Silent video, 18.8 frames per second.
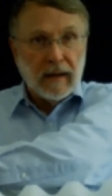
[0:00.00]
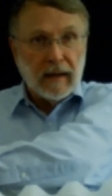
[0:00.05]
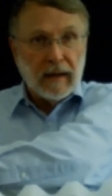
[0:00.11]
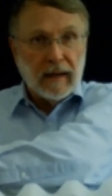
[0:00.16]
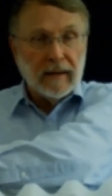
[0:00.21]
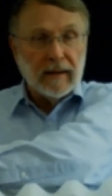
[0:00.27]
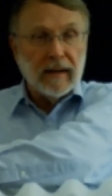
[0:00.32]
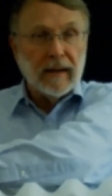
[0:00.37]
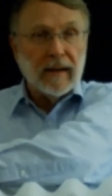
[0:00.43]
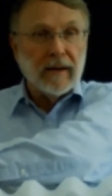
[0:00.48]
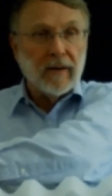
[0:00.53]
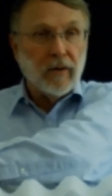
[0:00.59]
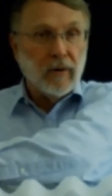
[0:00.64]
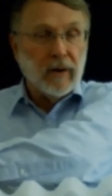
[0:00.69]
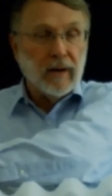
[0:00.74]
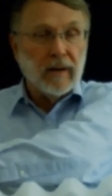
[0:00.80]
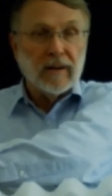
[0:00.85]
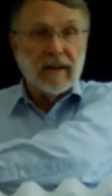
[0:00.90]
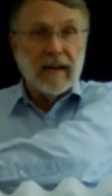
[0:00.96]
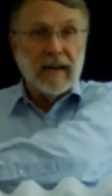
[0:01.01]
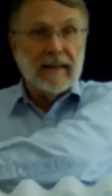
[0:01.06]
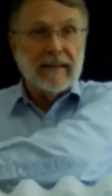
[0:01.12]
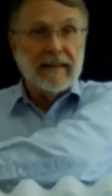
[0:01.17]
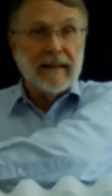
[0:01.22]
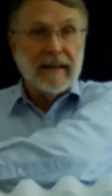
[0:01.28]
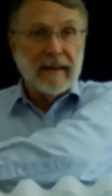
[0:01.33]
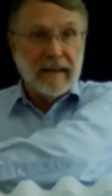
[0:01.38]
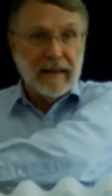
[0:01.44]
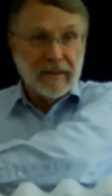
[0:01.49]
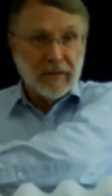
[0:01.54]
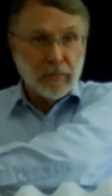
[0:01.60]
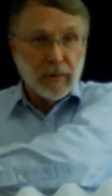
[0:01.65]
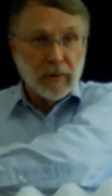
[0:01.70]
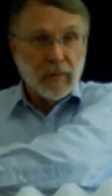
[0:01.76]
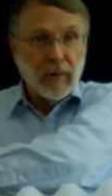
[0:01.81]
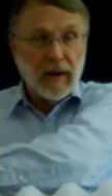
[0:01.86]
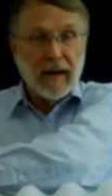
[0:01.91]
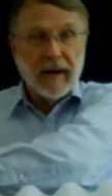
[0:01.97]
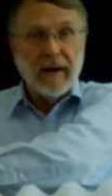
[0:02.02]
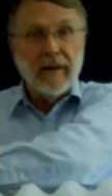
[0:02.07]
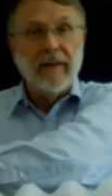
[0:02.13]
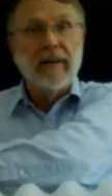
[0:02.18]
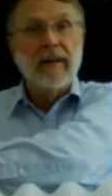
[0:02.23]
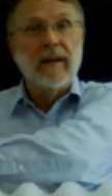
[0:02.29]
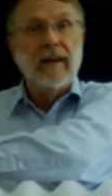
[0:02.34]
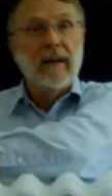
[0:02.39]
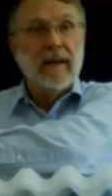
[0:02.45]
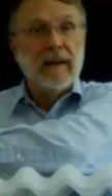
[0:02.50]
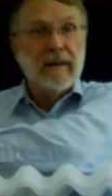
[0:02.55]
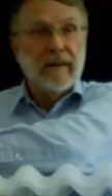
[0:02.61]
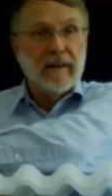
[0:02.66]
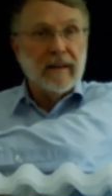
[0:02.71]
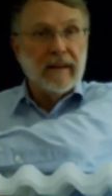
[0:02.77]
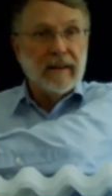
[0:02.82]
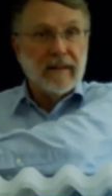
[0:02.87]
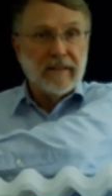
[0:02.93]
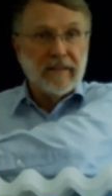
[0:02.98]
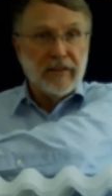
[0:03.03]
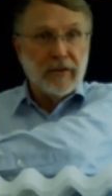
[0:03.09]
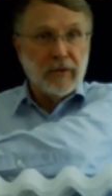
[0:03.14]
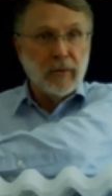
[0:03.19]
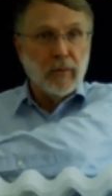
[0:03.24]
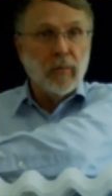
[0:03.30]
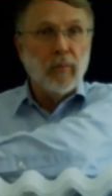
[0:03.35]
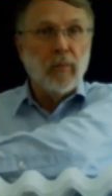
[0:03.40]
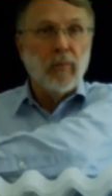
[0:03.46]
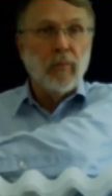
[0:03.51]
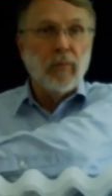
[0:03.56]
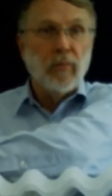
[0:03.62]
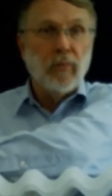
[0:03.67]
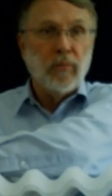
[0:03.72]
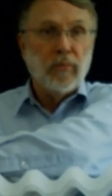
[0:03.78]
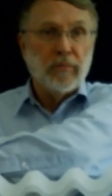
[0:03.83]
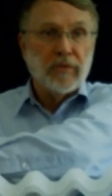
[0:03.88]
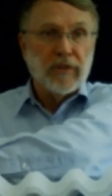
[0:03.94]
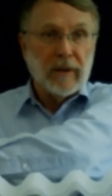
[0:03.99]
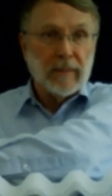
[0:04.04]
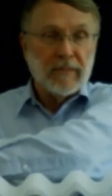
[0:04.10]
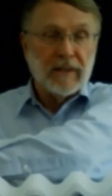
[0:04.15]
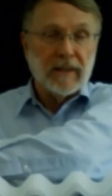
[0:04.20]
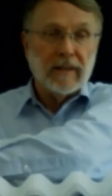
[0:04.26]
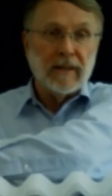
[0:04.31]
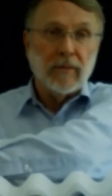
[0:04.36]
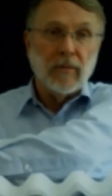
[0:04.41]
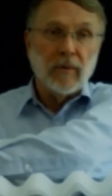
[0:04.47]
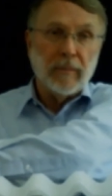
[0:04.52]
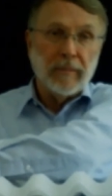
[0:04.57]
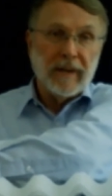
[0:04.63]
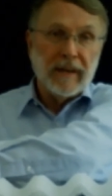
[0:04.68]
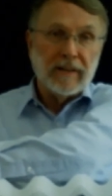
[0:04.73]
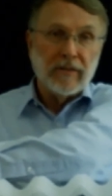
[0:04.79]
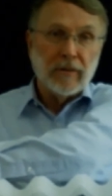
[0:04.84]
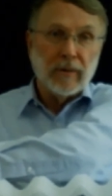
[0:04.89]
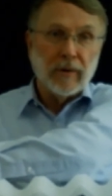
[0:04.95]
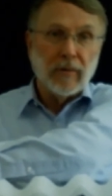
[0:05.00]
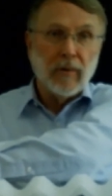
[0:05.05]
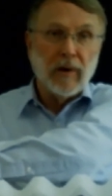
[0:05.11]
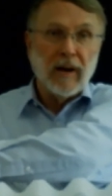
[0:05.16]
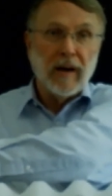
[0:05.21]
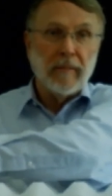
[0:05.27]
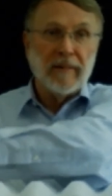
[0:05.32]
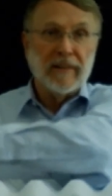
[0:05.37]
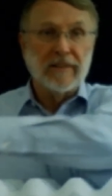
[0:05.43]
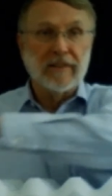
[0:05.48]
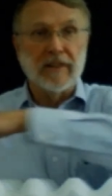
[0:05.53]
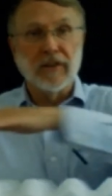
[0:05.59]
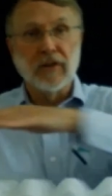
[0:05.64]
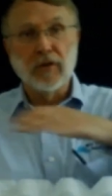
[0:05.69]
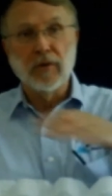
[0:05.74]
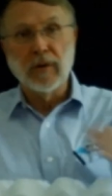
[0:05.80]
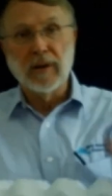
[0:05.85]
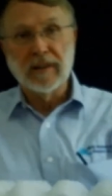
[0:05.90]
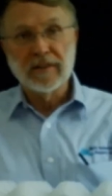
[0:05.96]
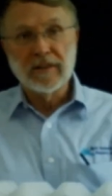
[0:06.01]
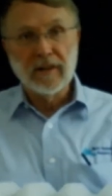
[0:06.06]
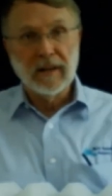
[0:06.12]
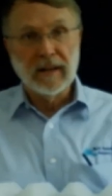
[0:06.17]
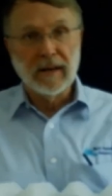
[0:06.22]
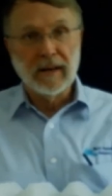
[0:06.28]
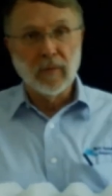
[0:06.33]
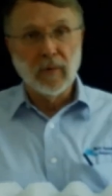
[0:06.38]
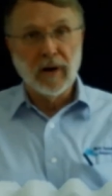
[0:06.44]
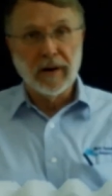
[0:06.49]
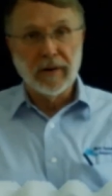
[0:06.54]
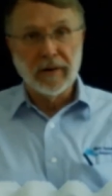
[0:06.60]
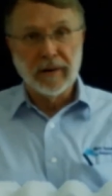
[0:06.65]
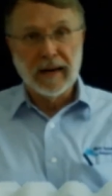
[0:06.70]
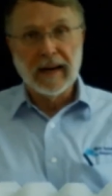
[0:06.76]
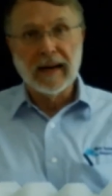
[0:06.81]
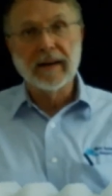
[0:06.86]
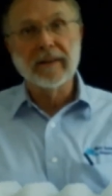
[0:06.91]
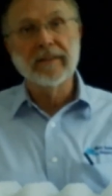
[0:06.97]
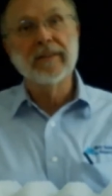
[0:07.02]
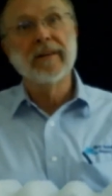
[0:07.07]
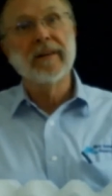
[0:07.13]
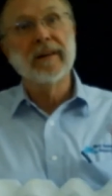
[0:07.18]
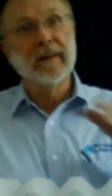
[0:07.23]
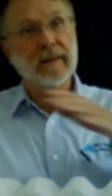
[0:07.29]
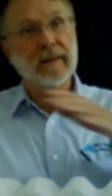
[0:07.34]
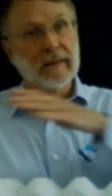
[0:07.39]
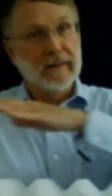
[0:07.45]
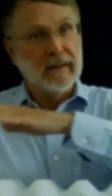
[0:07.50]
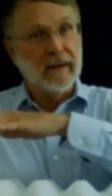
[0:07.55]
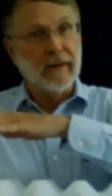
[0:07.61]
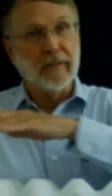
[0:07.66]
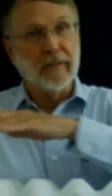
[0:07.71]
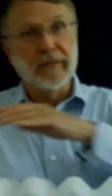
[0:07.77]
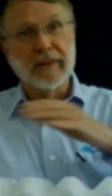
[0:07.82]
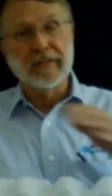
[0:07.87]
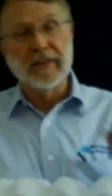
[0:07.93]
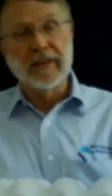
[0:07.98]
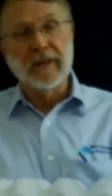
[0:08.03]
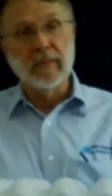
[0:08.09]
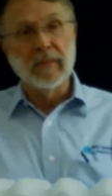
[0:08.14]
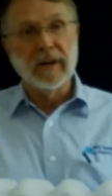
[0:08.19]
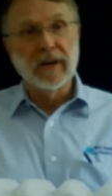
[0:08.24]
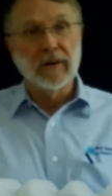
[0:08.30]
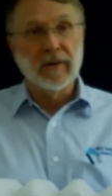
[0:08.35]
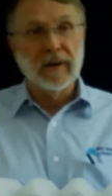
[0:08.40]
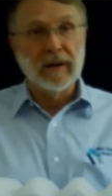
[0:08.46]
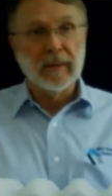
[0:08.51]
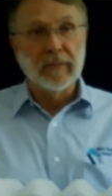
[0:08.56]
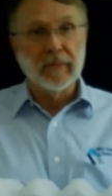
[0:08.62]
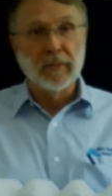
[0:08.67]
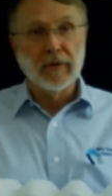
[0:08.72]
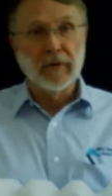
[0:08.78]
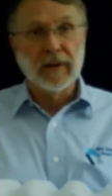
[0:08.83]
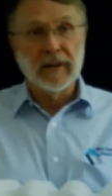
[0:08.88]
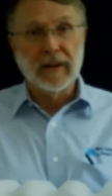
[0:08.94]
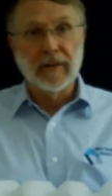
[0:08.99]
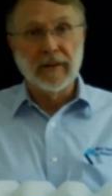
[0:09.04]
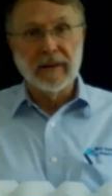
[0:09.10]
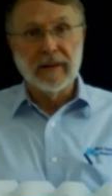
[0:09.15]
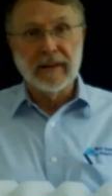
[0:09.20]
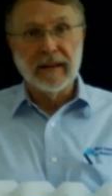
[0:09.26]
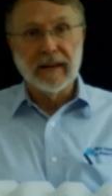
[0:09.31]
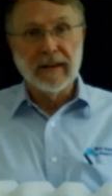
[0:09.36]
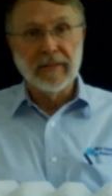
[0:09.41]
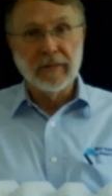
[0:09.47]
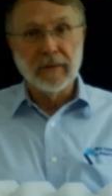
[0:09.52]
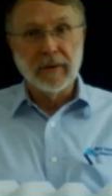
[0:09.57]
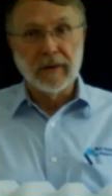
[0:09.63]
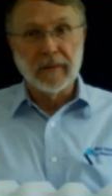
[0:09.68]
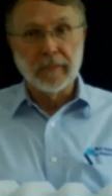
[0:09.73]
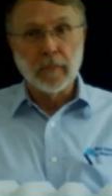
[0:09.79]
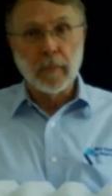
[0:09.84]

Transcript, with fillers: inlet oil content is required to get to something that will meet the requirements of the U S Clean Water Act, ten or fifteen milligrams per liter in the effluent.